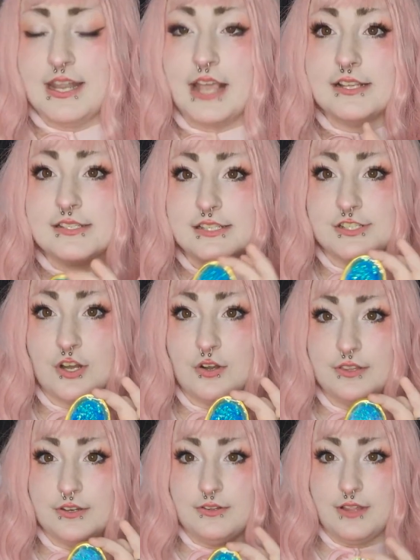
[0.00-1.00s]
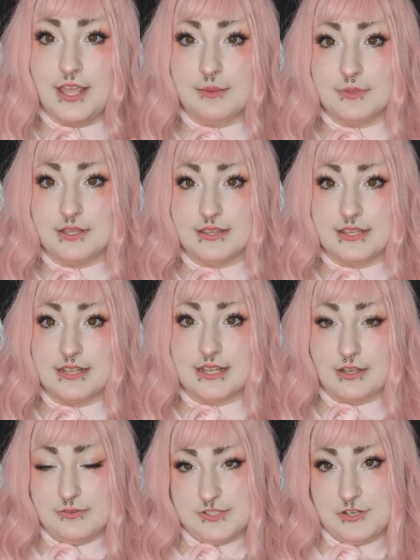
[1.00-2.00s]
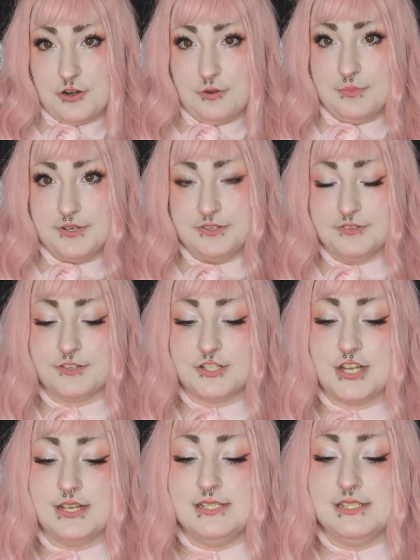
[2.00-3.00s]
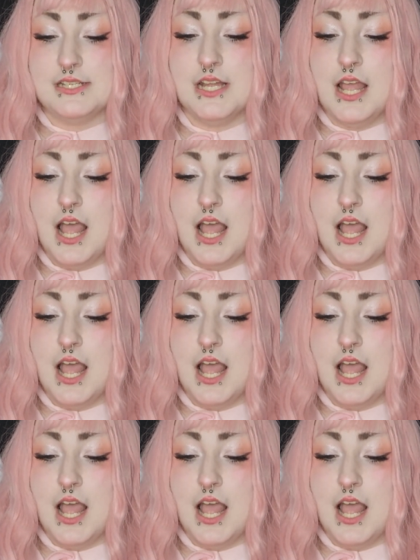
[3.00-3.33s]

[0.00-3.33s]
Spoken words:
Next is her little amulet thing that goes in her middle of her chest.